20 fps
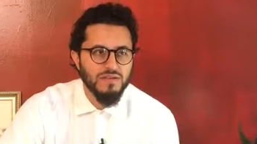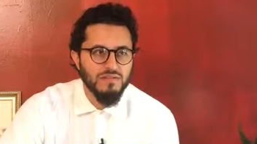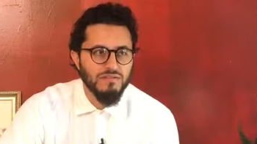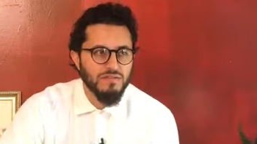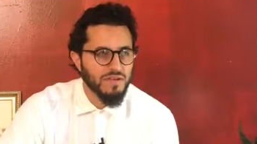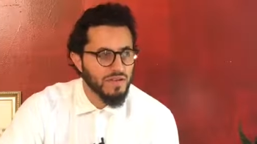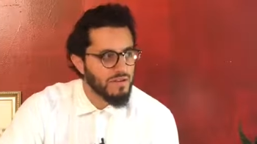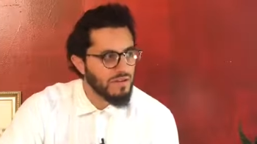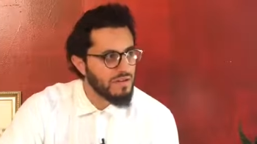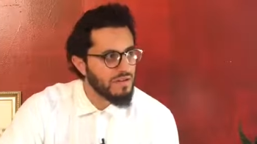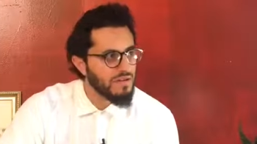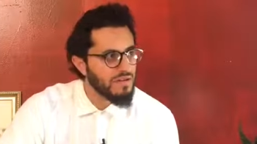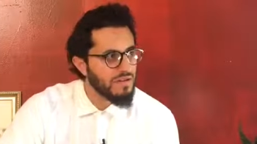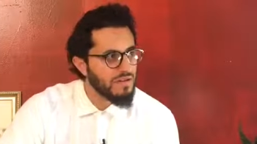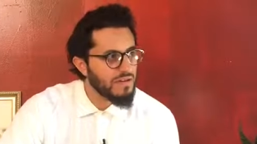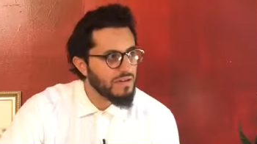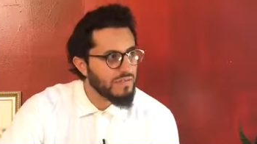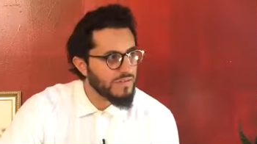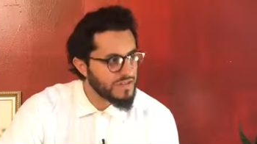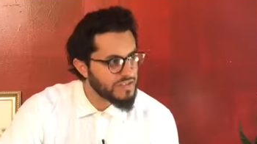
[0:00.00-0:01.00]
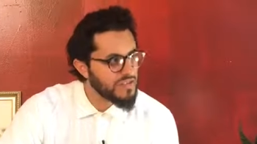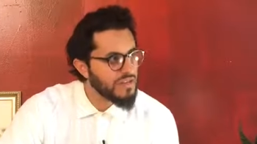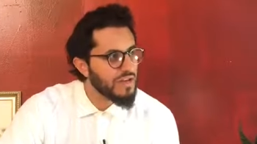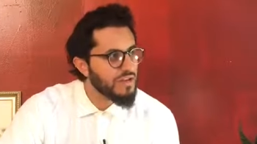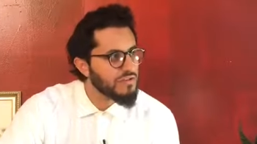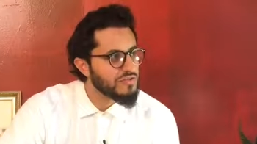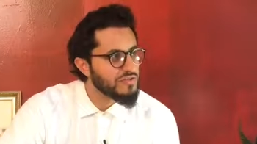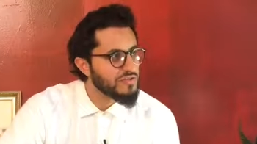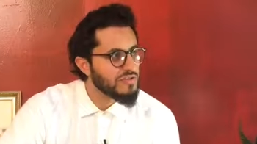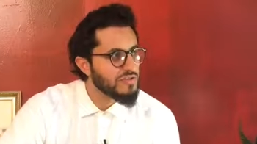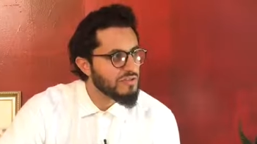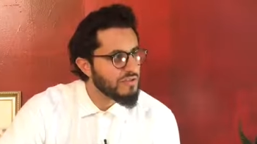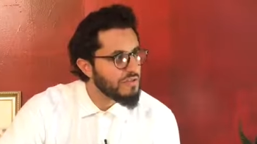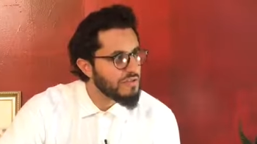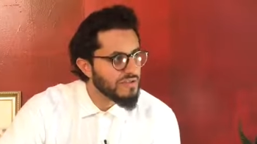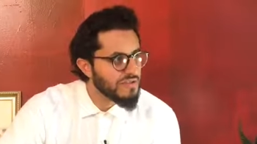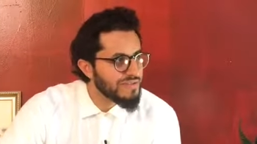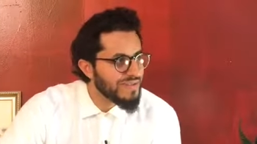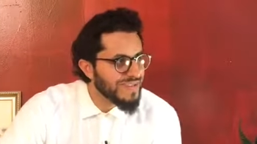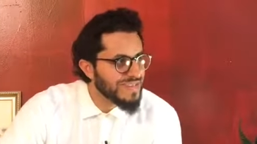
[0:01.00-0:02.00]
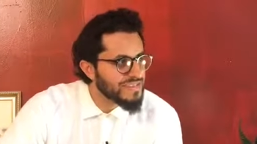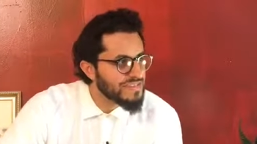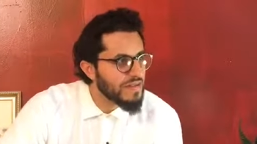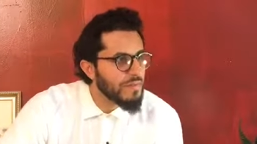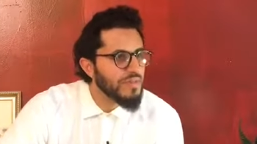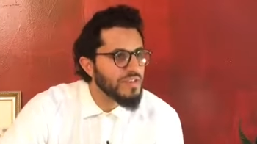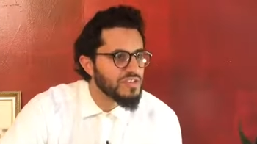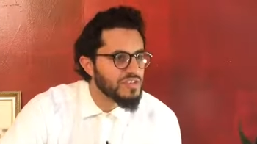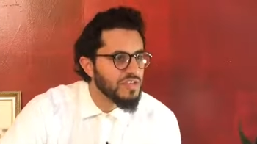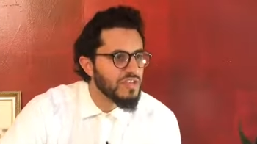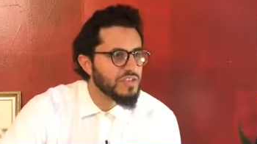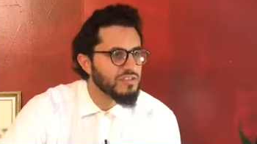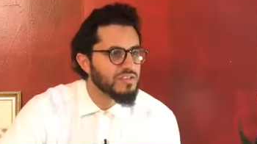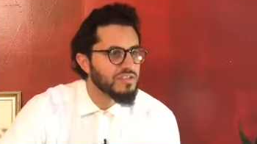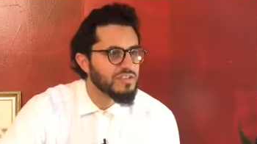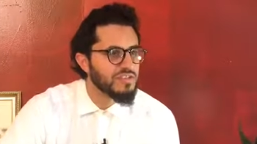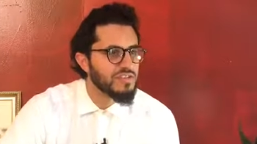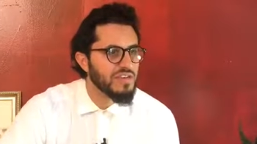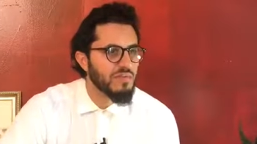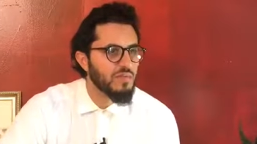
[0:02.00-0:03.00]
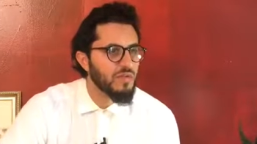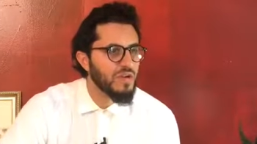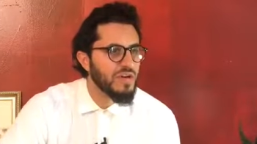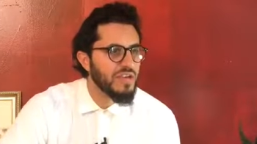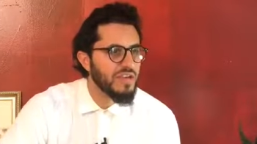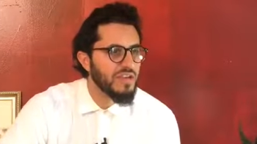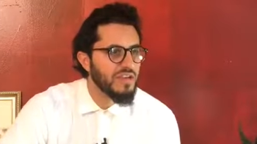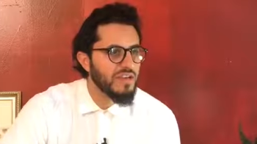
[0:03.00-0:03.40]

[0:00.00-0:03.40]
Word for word: right, of education, like some education is Islam? Why?